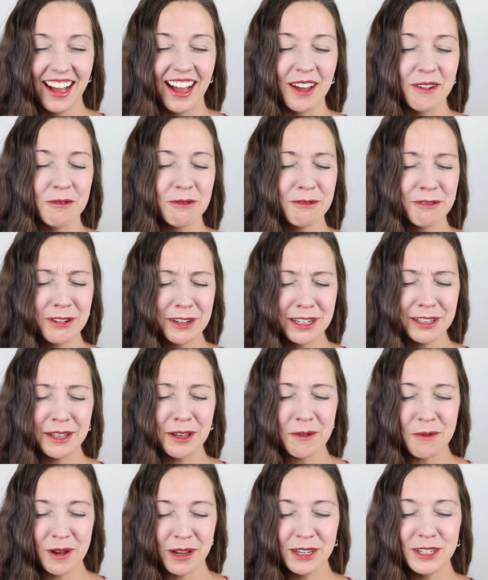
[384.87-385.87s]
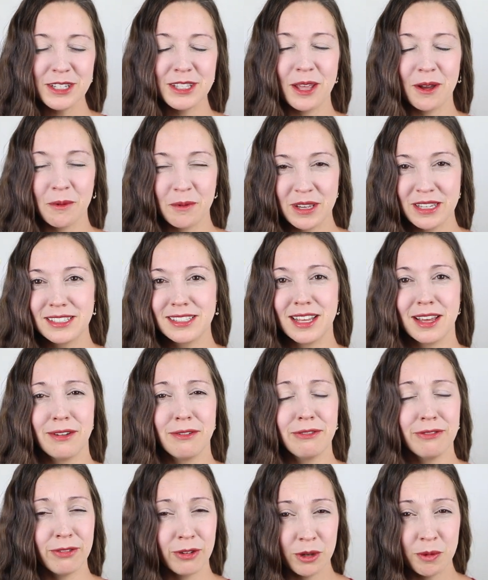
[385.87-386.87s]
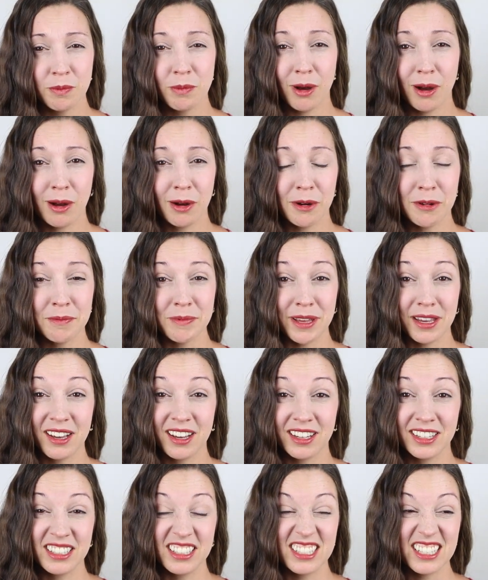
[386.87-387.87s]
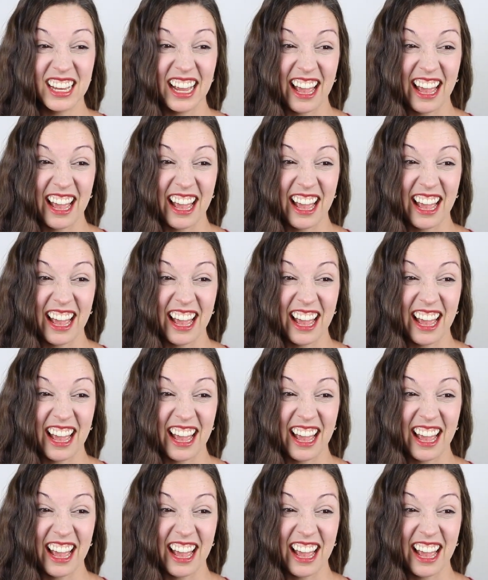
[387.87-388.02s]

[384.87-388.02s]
I really wish that we said football because